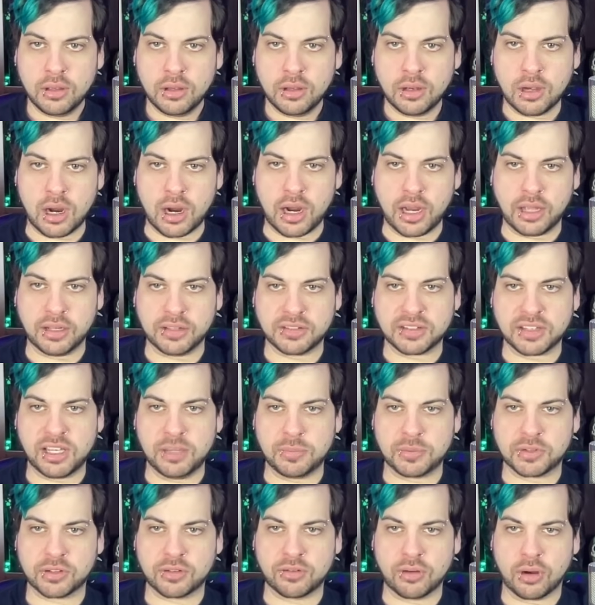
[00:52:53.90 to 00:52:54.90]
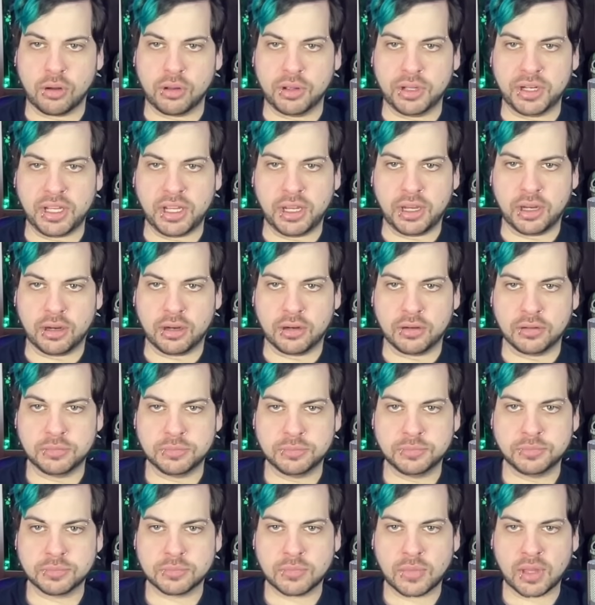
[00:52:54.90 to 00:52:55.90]
All right, let's keep scrolling here.
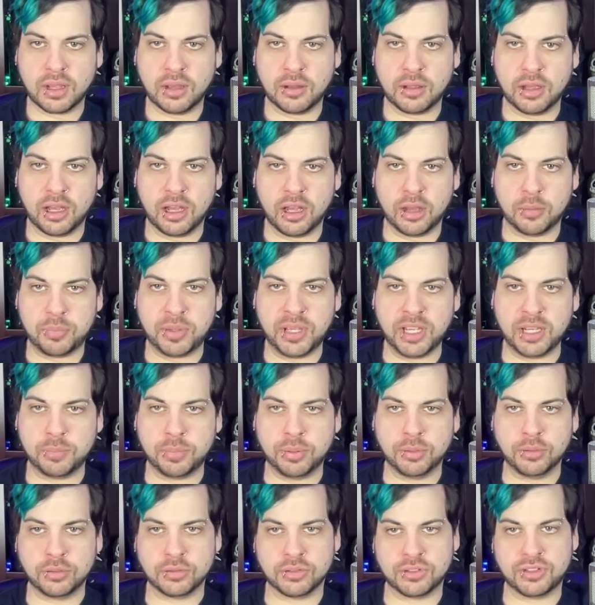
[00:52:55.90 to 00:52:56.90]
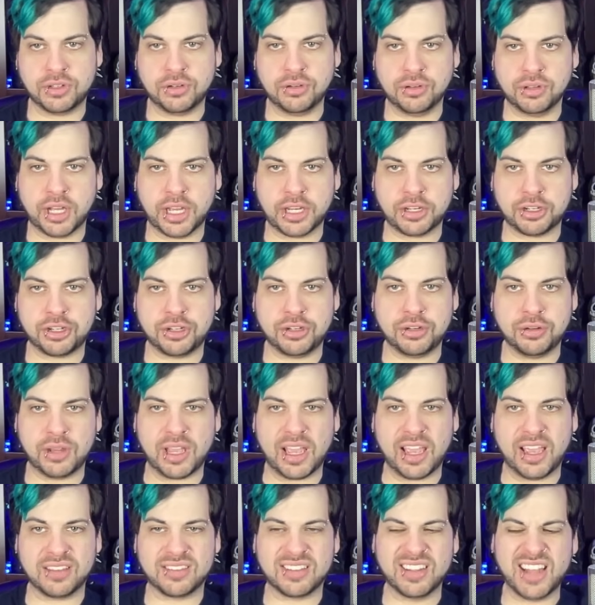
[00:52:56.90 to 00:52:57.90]
Pink Pools, do you like
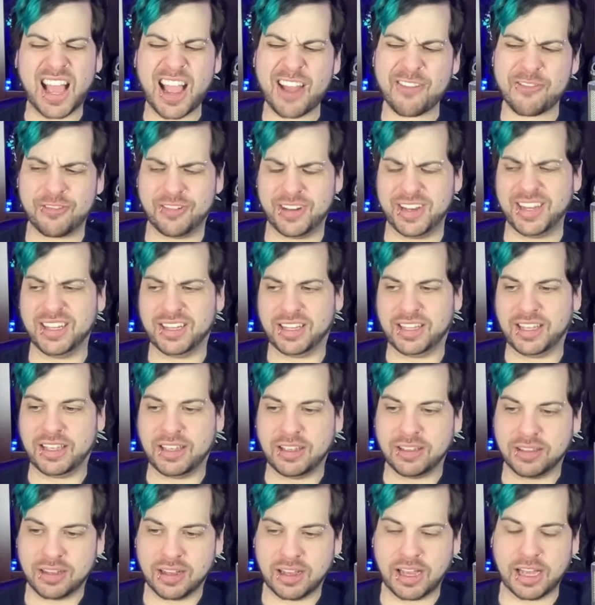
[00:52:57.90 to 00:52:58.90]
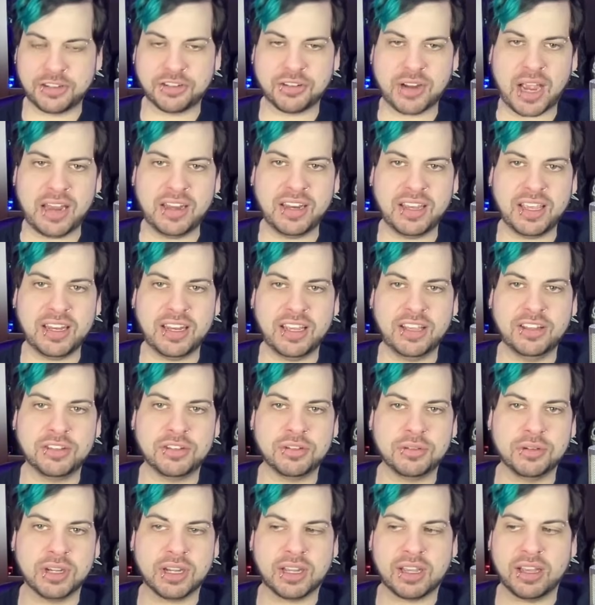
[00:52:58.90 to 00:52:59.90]
shoegaze? Not really. I tried to get
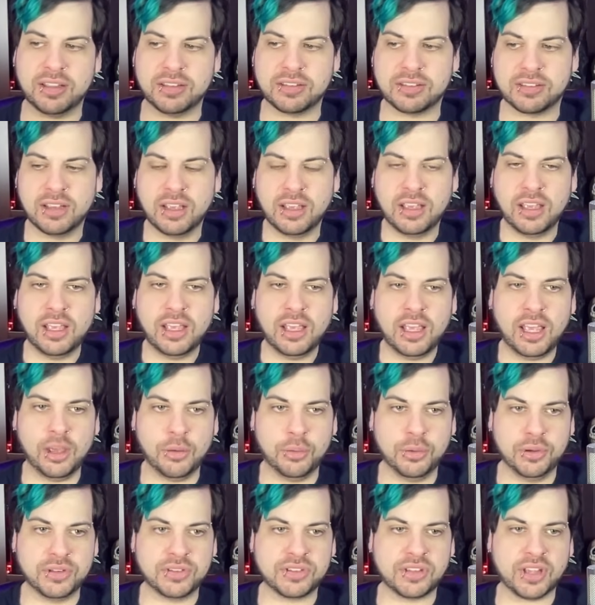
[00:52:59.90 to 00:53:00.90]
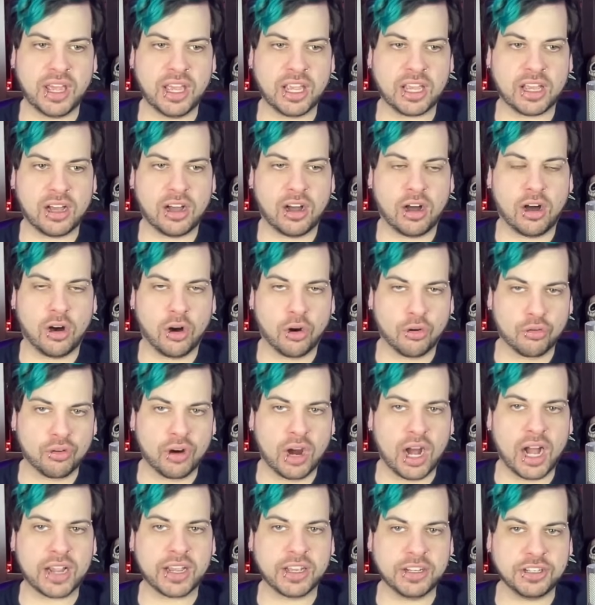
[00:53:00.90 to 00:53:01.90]
into it because it was like alt
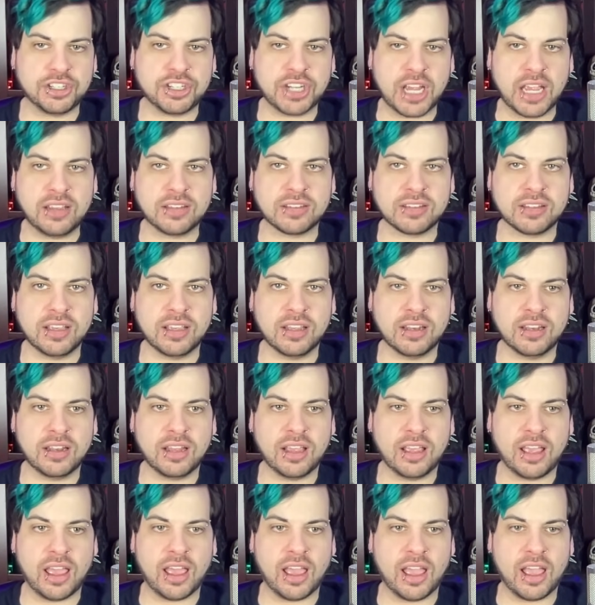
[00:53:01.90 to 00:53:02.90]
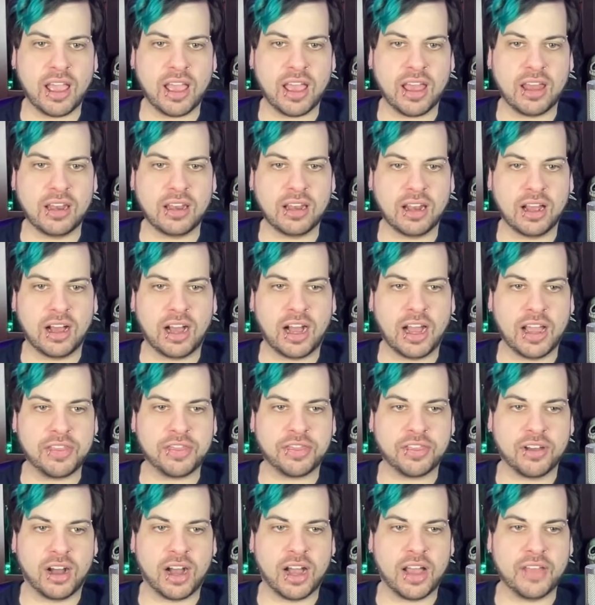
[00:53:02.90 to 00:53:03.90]
rock adjacent, and I
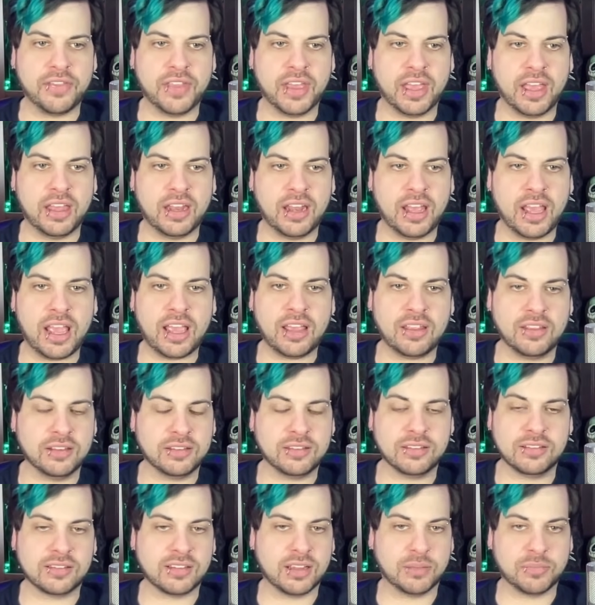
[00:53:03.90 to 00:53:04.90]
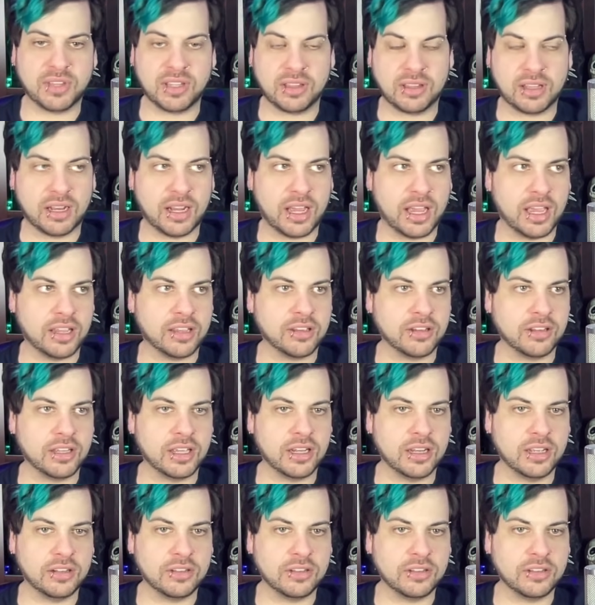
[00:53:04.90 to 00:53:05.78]
thought that, hey, this is something that I could get